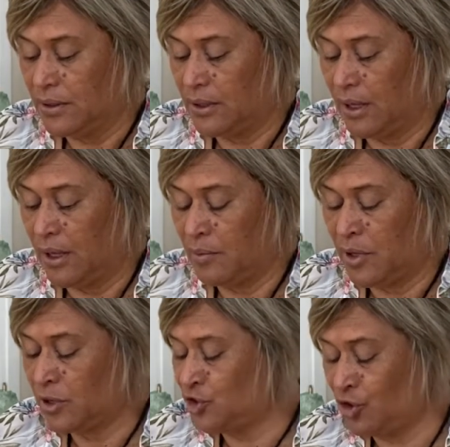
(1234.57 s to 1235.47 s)

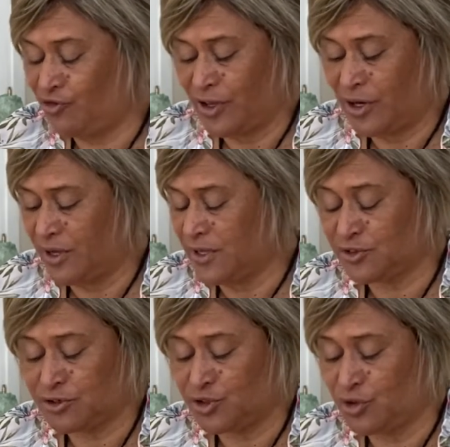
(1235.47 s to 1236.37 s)
And I do feel like,
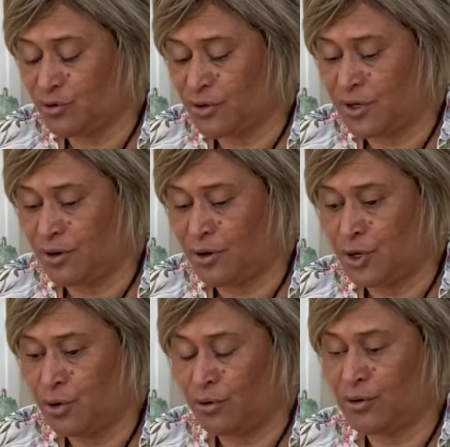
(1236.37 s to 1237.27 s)
yes, because
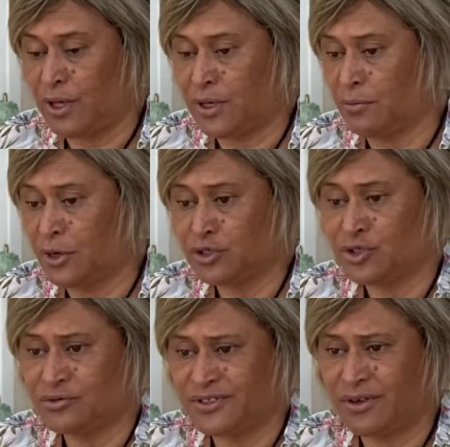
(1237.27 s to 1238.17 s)
you're an
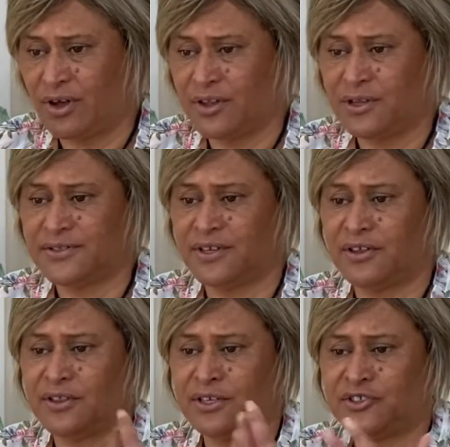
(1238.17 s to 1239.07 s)
emotional sign. There's
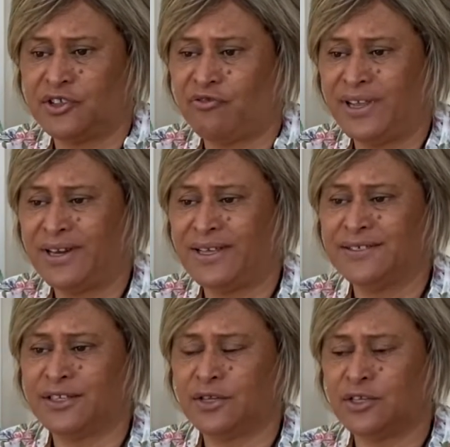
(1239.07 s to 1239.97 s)
the
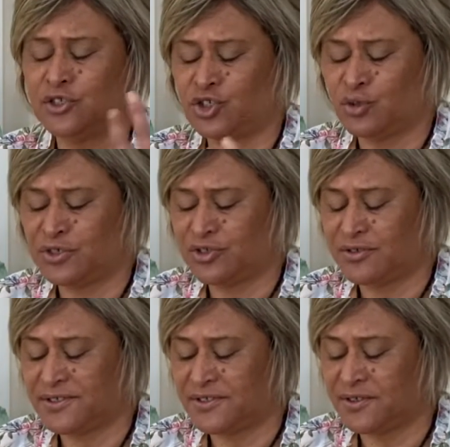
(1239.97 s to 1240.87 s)
feelings and the intuition,
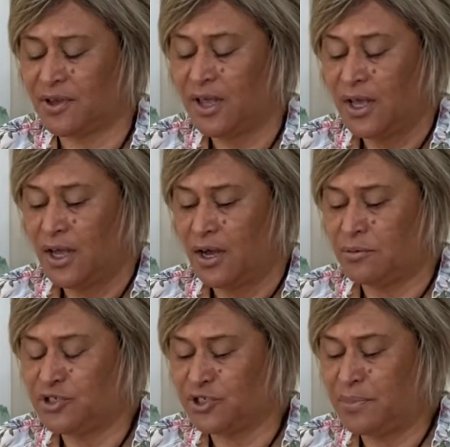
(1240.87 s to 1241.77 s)
because it's like
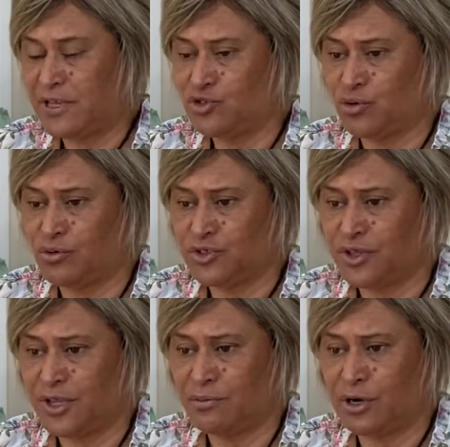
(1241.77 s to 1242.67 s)
I'm just being drawn
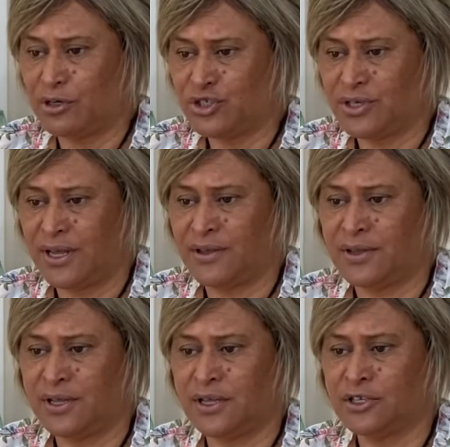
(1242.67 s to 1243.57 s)
to the emotion and
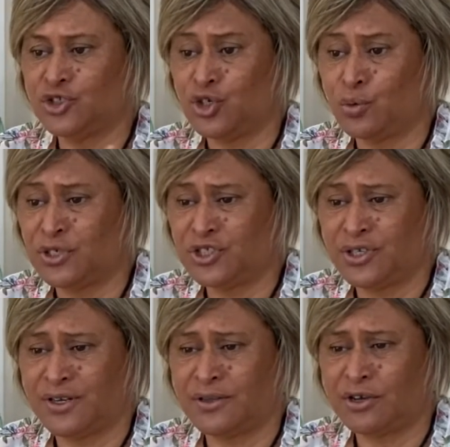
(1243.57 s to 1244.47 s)
the
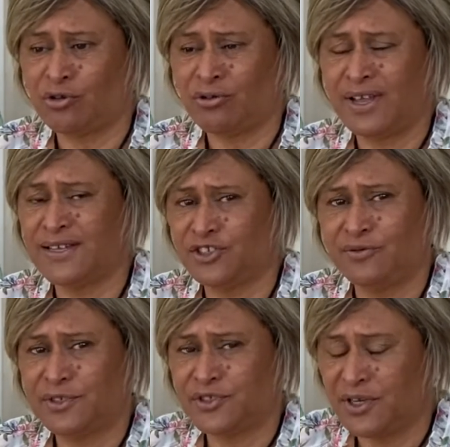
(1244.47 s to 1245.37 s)
intuition and the
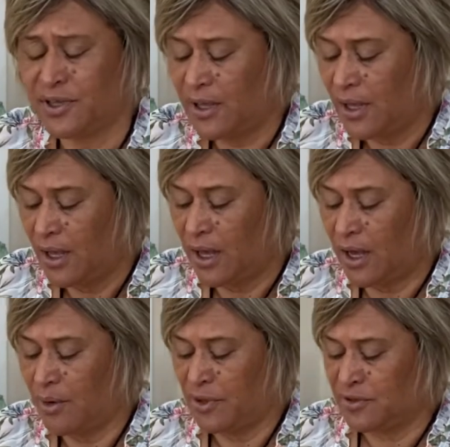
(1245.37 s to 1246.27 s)
creativity.
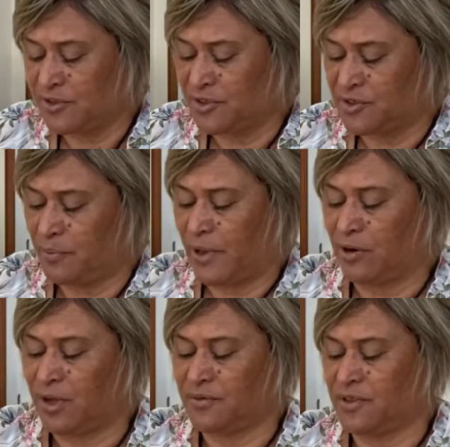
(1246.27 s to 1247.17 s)
But this is
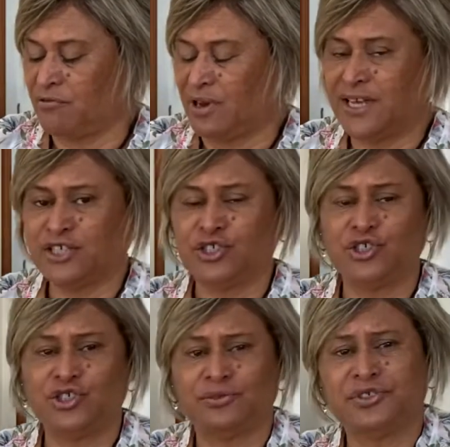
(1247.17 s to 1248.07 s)
about like the
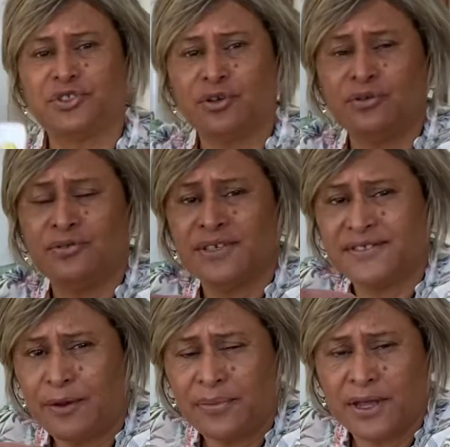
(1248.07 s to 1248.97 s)
relationships too. There's
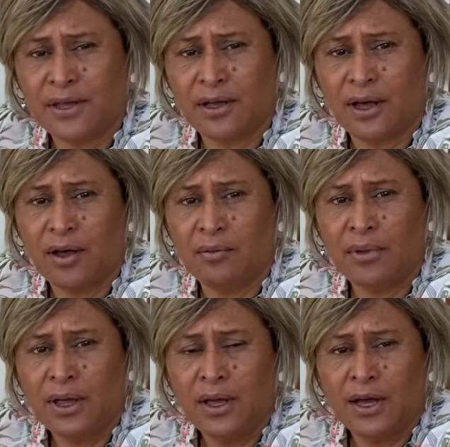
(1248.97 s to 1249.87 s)
something,
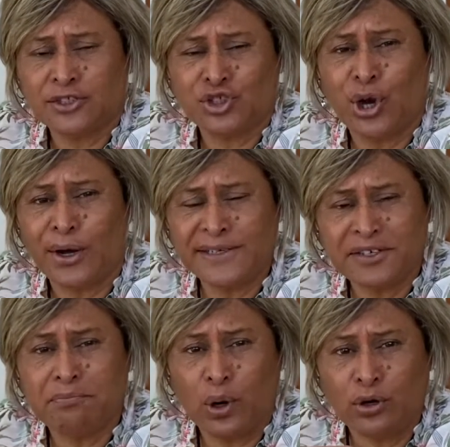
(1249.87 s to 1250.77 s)
a
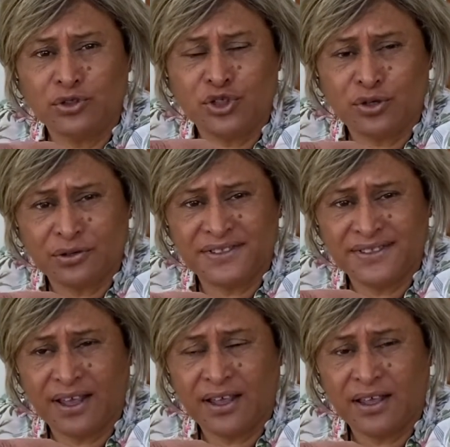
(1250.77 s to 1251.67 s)
tighter bond, you could
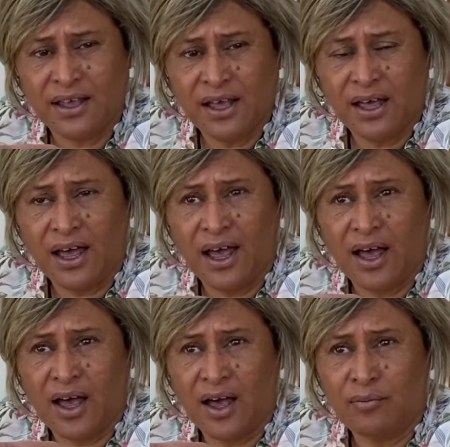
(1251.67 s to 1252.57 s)
say,
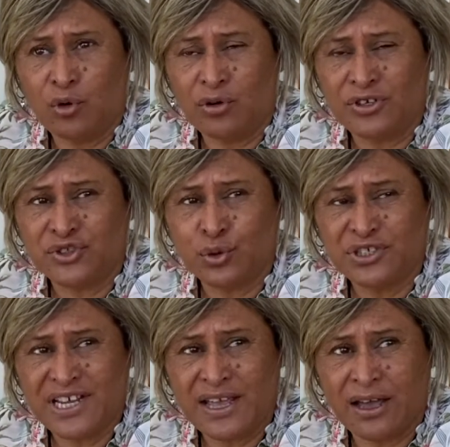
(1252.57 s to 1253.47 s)
or a
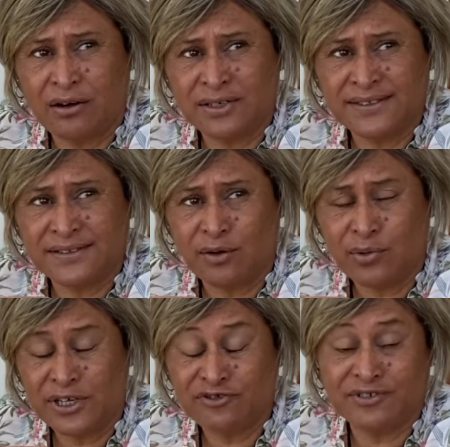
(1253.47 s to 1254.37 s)
sorting out in some
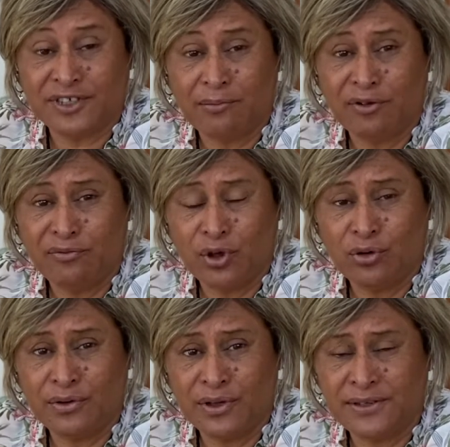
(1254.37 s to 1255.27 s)
ways for some of
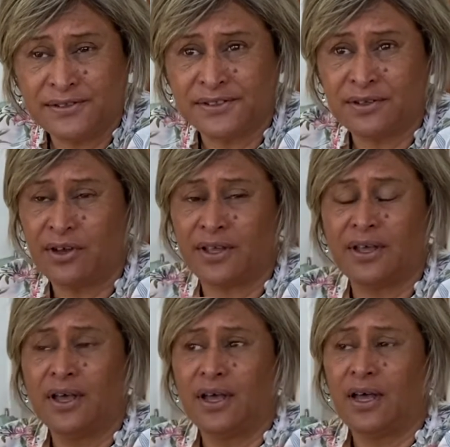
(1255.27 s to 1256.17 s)
you. It's
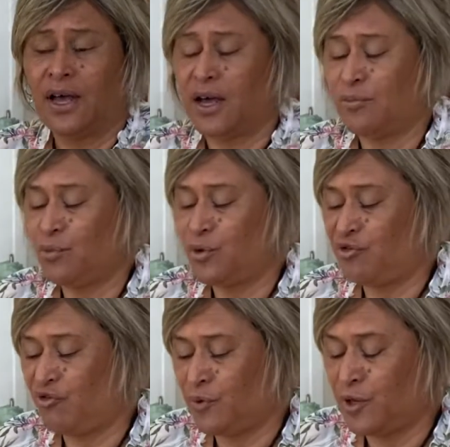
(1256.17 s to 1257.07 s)
like
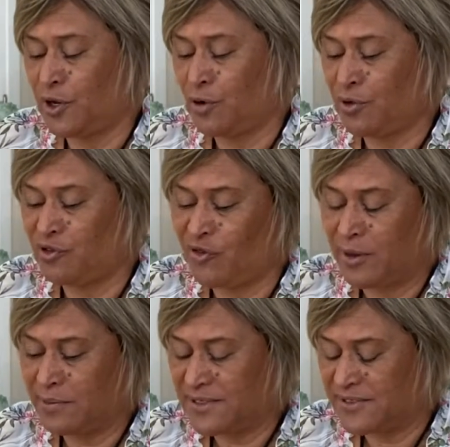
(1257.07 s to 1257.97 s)
with, you know, with
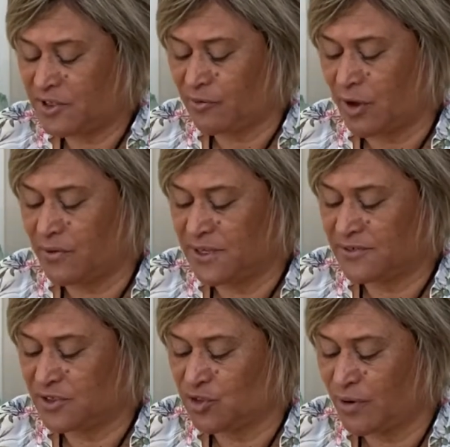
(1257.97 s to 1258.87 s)
family stuff going,
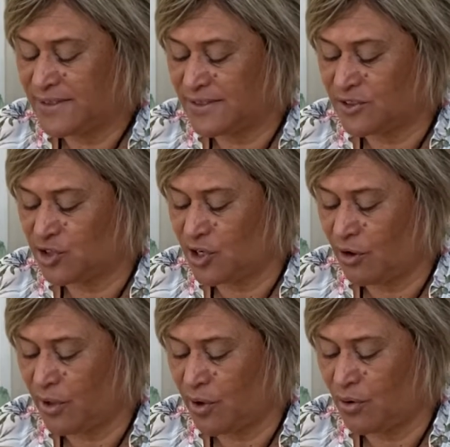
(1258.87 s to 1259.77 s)
there's a transition
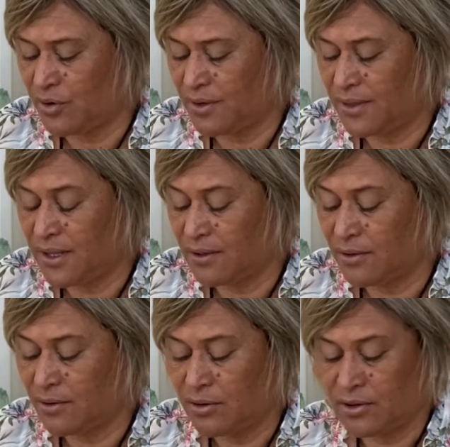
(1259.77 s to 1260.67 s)
going on in
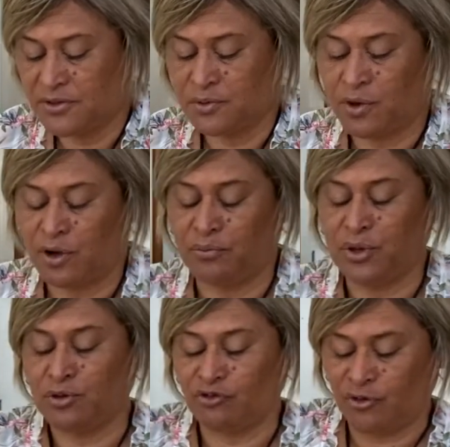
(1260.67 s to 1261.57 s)
there as well.
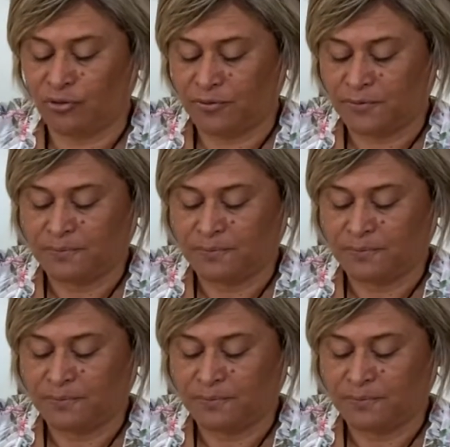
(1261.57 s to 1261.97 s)
Beautiful.